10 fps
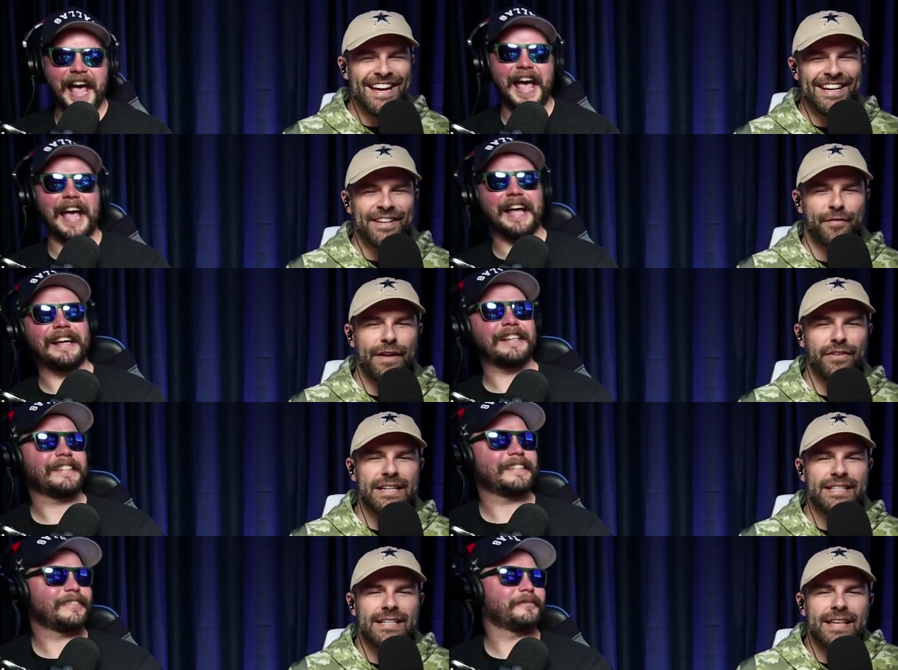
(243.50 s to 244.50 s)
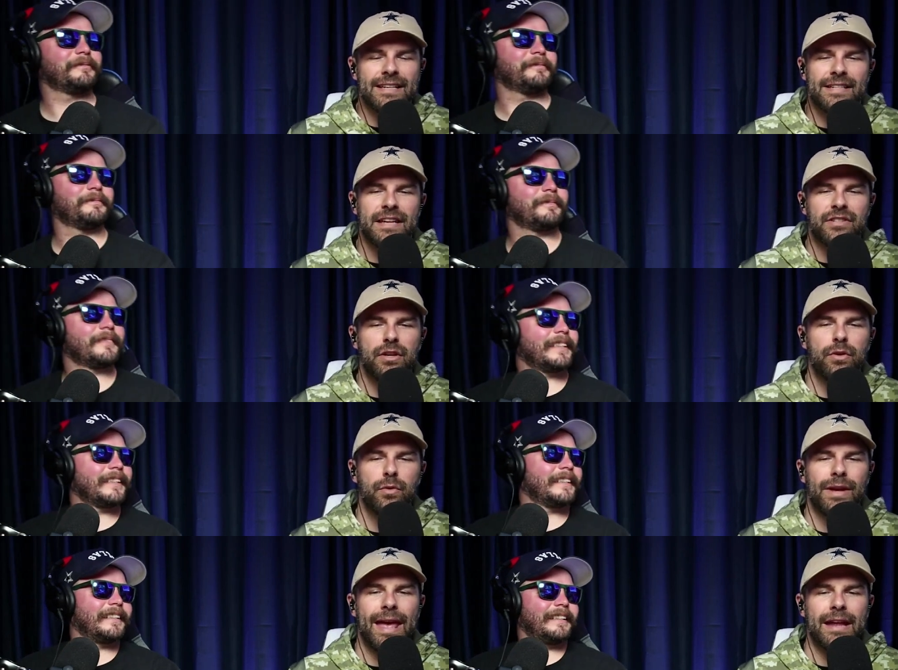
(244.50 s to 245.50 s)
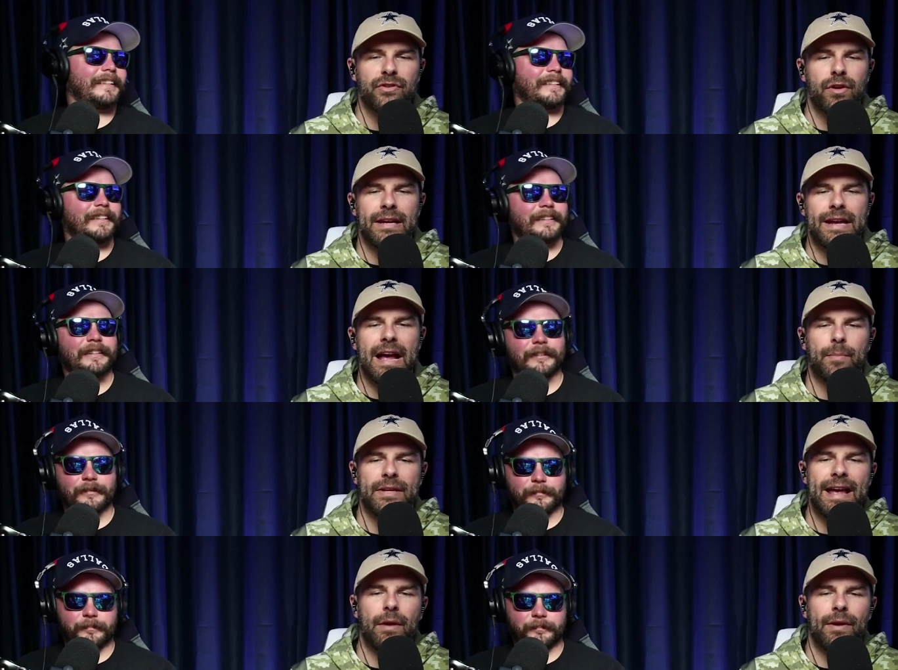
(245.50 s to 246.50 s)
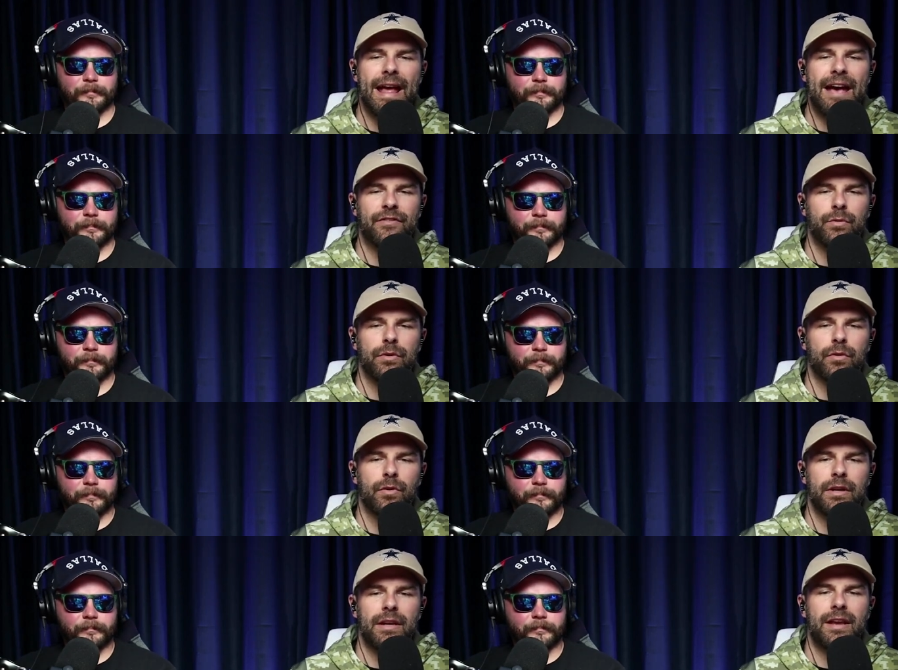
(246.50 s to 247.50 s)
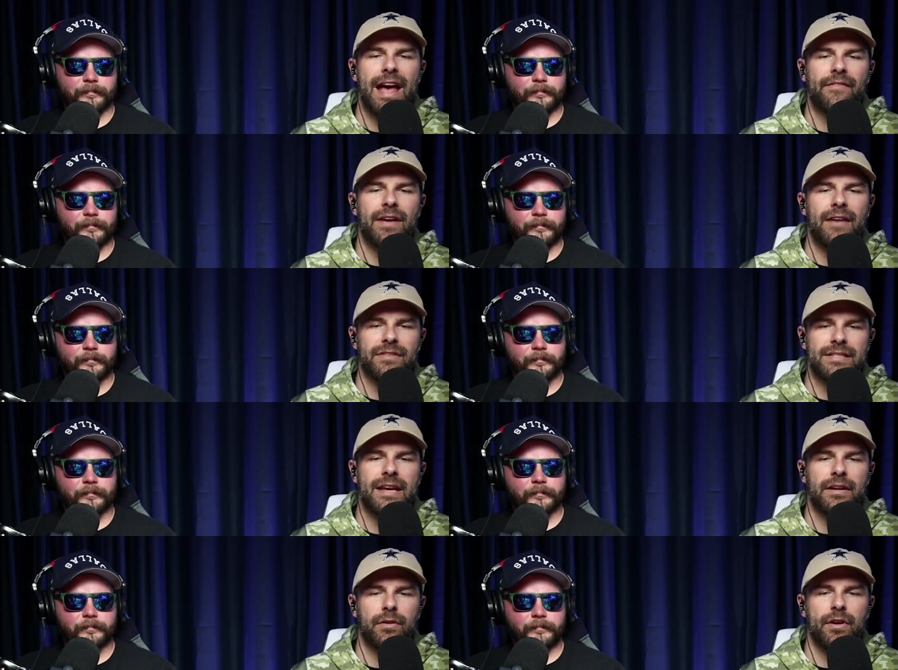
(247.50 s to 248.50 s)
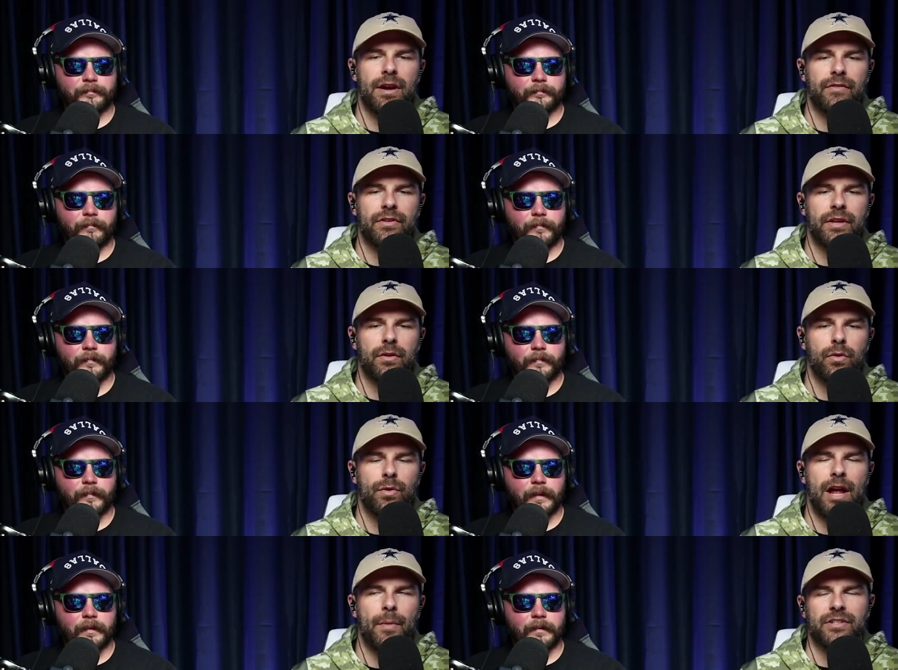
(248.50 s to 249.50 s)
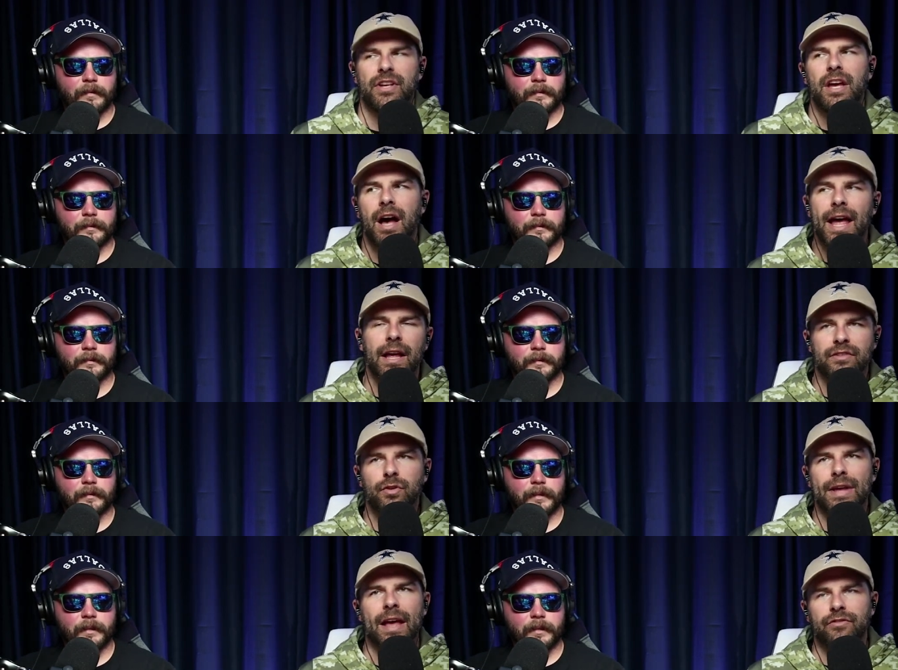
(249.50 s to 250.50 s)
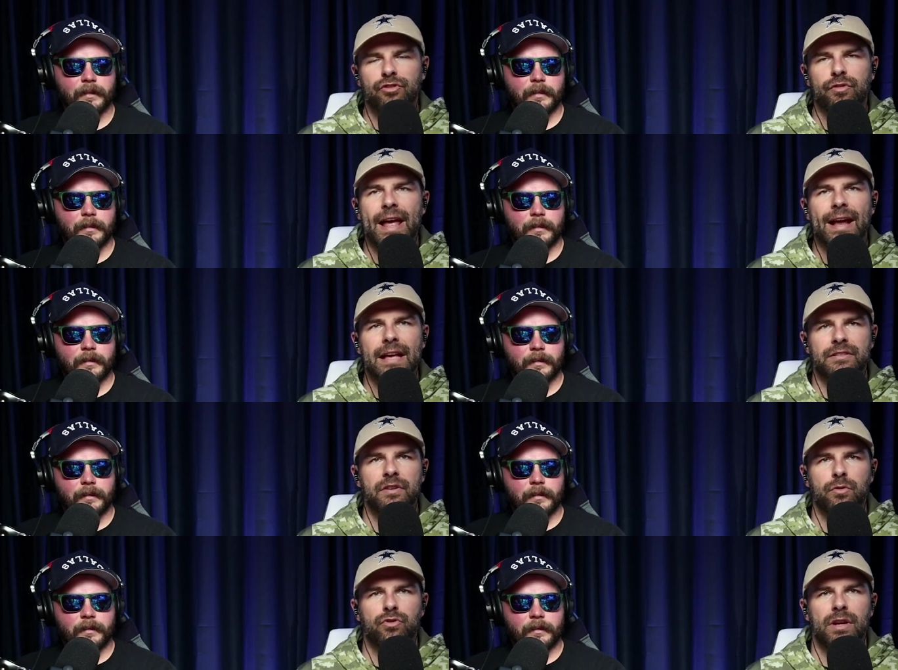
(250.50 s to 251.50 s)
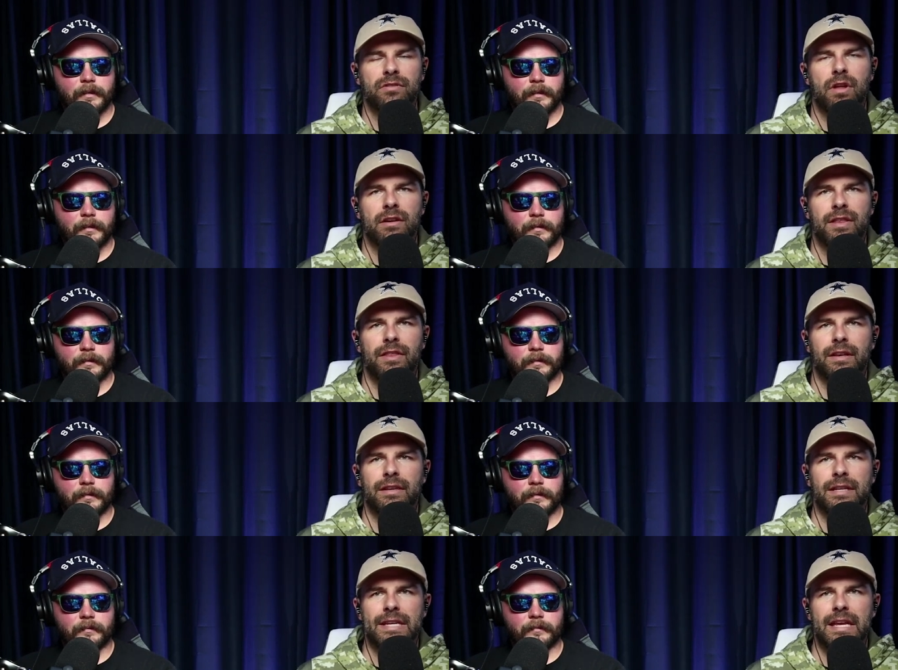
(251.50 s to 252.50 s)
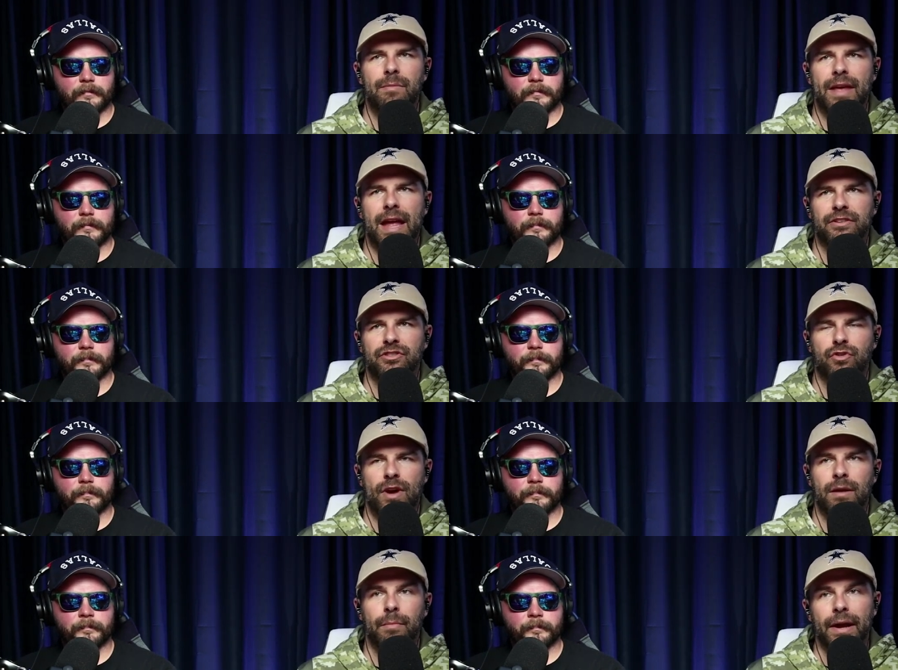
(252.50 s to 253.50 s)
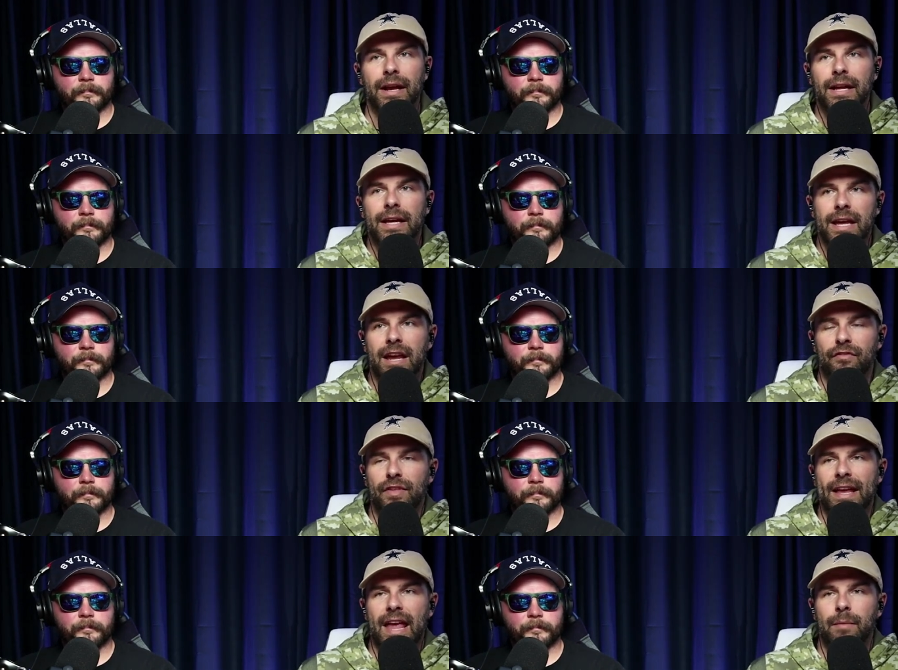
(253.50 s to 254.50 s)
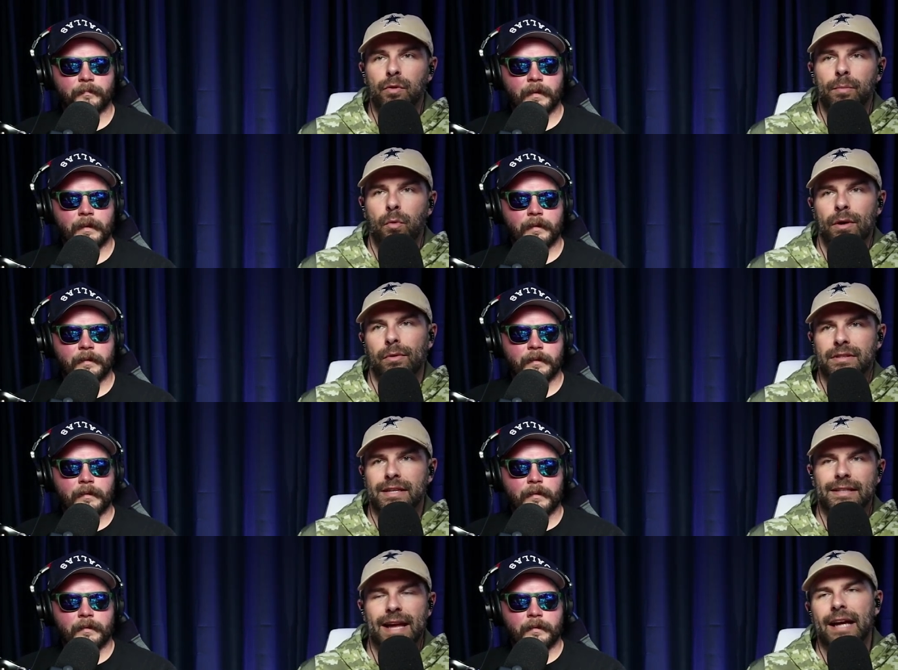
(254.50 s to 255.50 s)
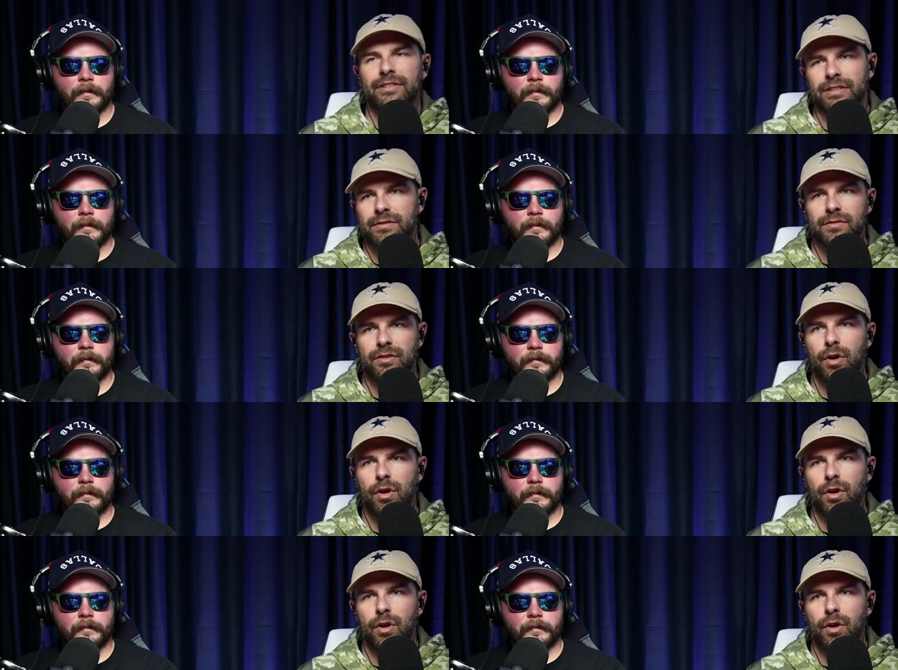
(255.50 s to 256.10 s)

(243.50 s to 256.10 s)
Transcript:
Speaker 1: Forever DC says, yes, you can trade Dak, but Dak would have to agree to have a say and agree on everything, who and how much. So yeah, Dak has a no trade clause that the team can't just trade him. But if they came to a point where it's like, Dak, just go